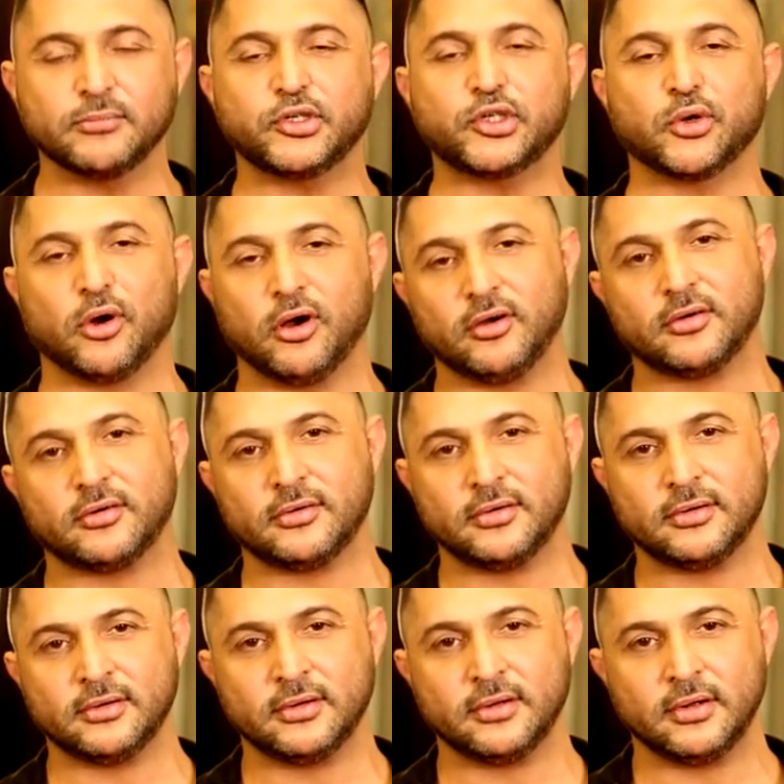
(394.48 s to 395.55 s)
I'm sure.
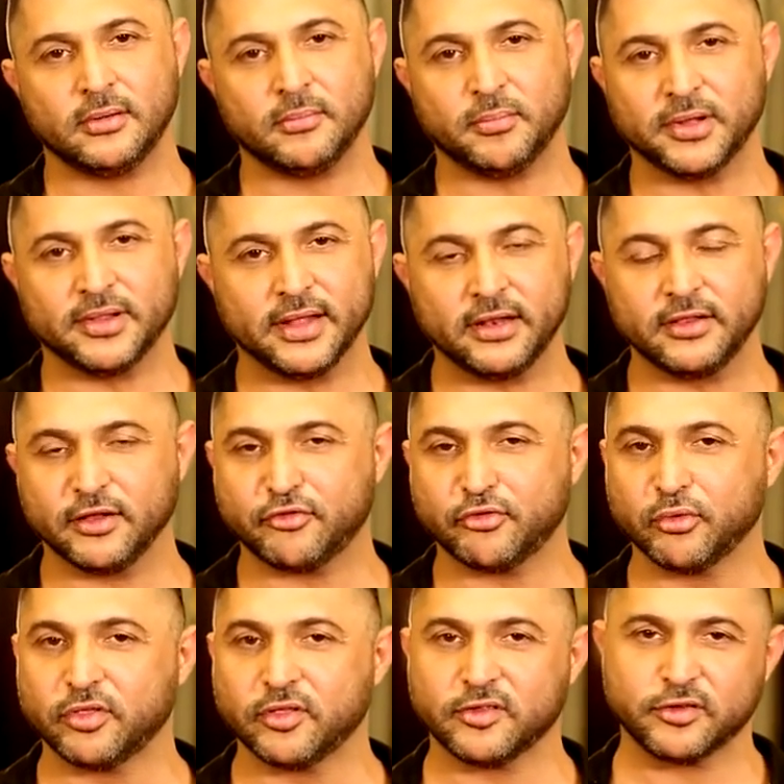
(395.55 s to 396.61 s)
But then the
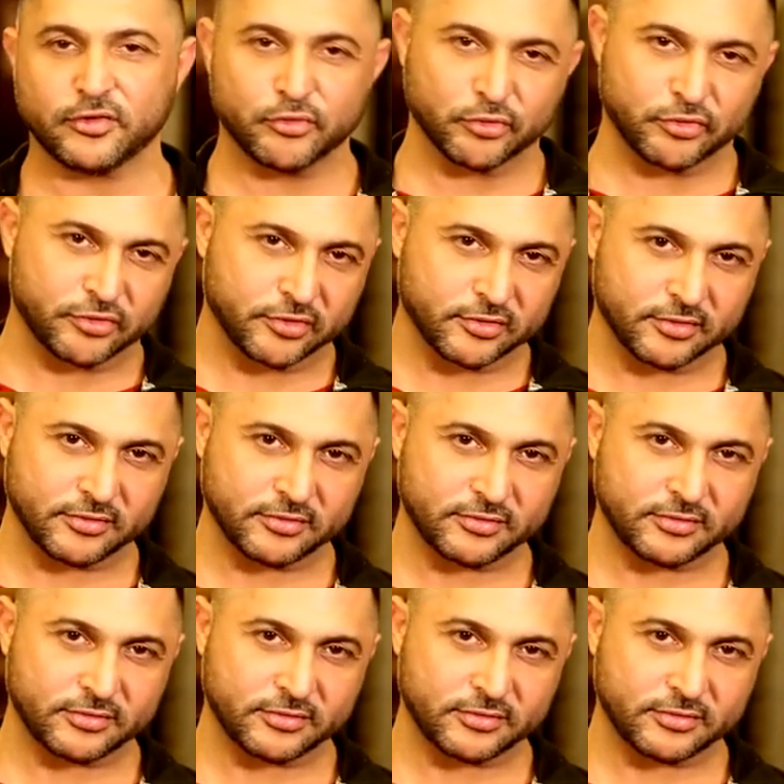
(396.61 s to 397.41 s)
truth is the truth.